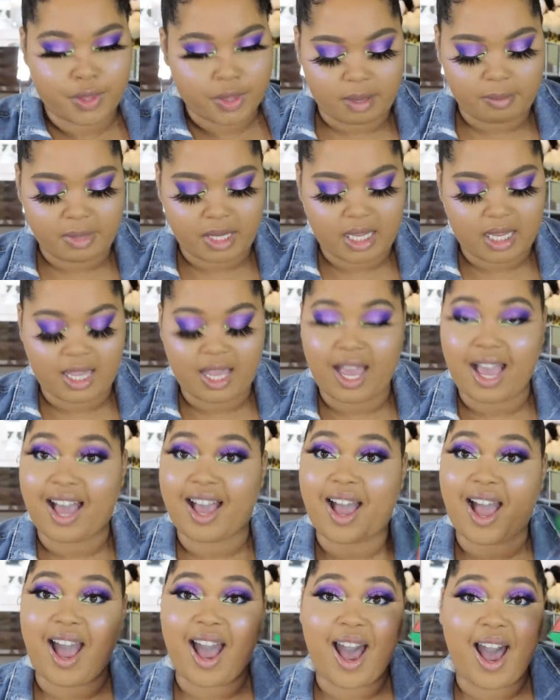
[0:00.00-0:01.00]
I mean,
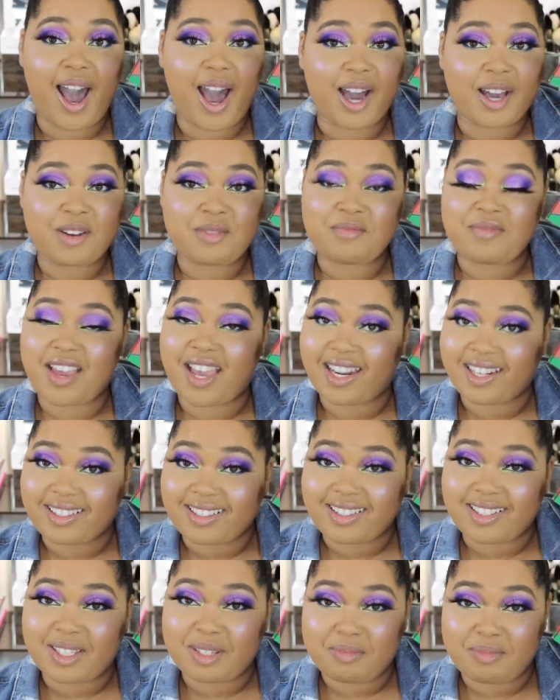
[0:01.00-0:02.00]
I
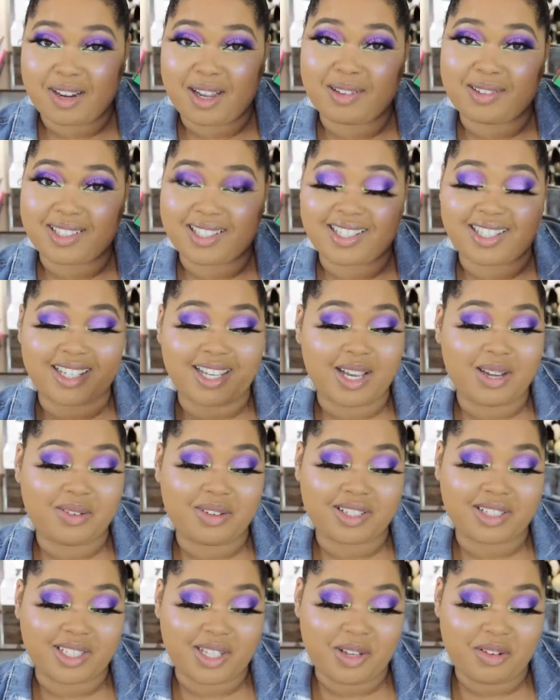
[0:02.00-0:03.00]
automatically am probably going to go
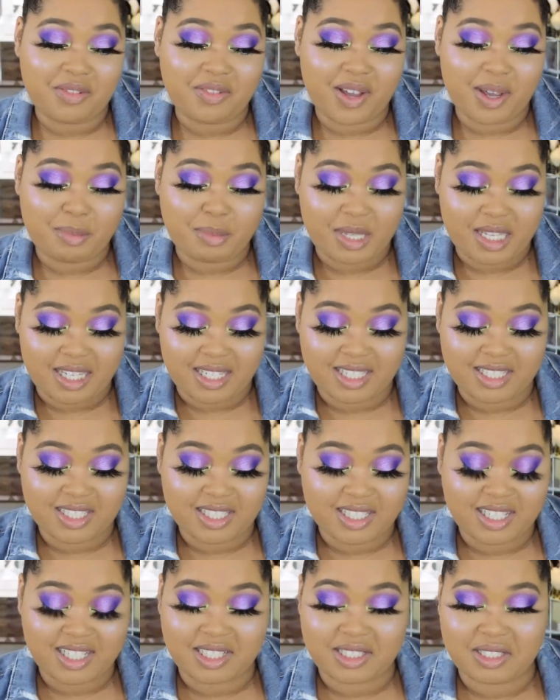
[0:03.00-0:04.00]
with Lo-Fi
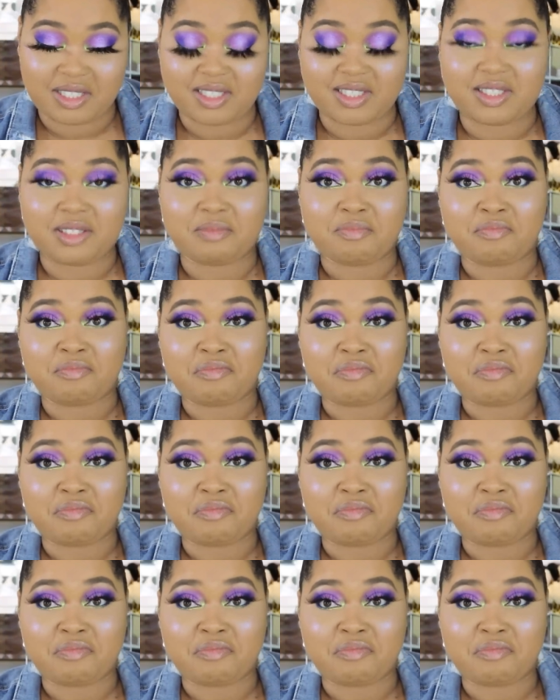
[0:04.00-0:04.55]
Peach because